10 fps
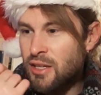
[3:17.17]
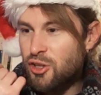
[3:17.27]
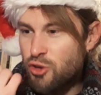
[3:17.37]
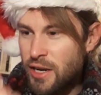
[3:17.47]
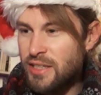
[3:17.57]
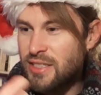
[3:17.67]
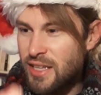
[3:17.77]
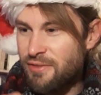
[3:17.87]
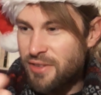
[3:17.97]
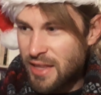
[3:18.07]
credit to
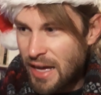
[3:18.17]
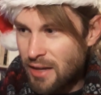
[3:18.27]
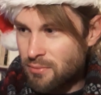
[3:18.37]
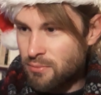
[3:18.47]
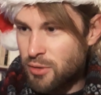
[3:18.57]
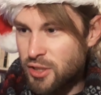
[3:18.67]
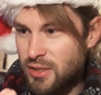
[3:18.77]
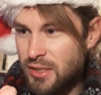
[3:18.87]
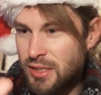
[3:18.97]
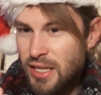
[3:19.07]
them for that,
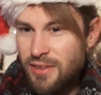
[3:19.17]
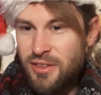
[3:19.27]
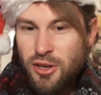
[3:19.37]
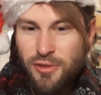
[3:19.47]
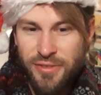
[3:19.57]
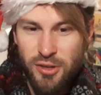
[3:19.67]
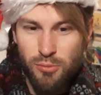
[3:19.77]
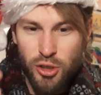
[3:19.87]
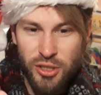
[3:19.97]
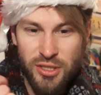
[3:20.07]
because even though the
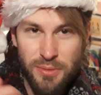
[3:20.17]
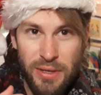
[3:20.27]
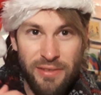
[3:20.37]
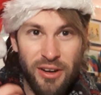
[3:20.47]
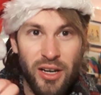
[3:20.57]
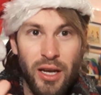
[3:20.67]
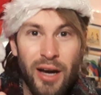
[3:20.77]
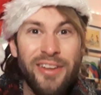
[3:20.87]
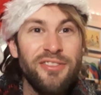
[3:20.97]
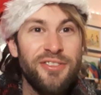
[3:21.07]
film looks to me very
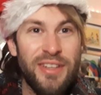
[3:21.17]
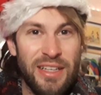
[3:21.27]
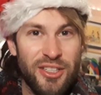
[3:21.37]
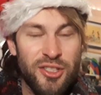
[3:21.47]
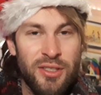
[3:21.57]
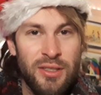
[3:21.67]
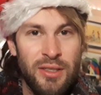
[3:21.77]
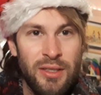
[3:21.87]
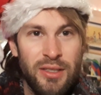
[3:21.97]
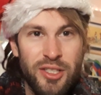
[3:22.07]
unfinished,
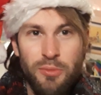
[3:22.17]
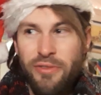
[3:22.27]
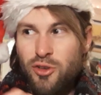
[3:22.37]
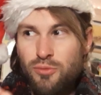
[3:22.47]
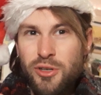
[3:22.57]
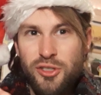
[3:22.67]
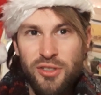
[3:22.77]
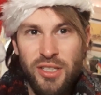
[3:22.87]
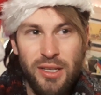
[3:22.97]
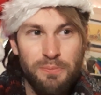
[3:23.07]
some of it almost
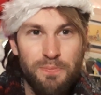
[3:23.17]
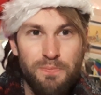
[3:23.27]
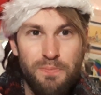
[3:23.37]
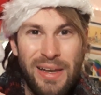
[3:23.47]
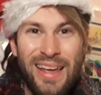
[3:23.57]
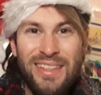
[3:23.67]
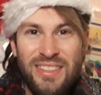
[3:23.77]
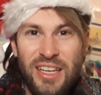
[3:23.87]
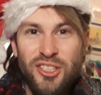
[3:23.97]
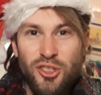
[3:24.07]
looks like a
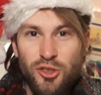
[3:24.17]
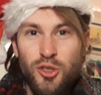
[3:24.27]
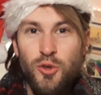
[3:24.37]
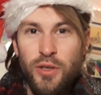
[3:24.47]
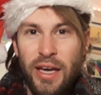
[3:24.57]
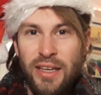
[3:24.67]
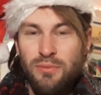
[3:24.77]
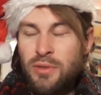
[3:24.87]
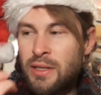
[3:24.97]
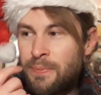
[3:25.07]
PlayStation 2
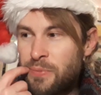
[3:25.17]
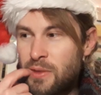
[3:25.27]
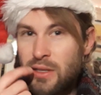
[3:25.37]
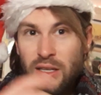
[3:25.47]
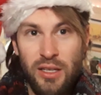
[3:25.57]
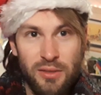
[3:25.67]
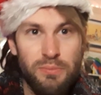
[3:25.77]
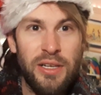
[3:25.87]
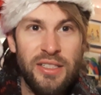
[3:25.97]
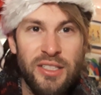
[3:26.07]
game, like a
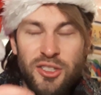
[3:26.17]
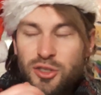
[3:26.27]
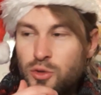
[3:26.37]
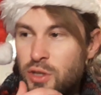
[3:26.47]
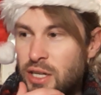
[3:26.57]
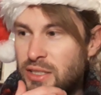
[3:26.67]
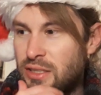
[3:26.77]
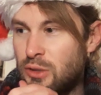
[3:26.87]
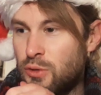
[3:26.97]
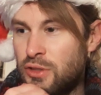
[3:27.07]
PlayStation 2 cut
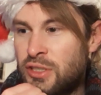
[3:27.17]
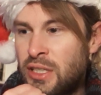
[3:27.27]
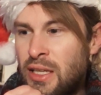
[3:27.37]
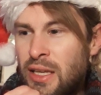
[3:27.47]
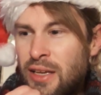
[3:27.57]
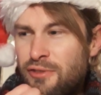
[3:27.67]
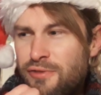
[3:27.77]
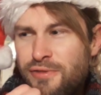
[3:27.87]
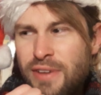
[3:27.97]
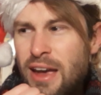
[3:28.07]
sequence.
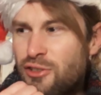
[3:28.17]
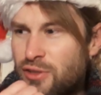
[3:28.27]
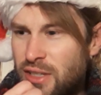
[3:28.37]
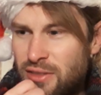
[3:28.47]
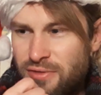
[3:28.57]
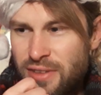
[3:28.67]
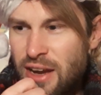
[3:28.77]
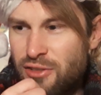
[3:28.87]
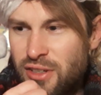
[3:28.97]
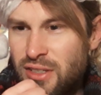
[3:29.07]
Very,
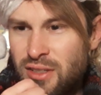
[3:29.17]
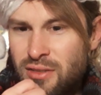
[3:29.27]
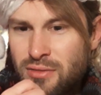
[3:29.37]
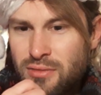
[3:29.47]
very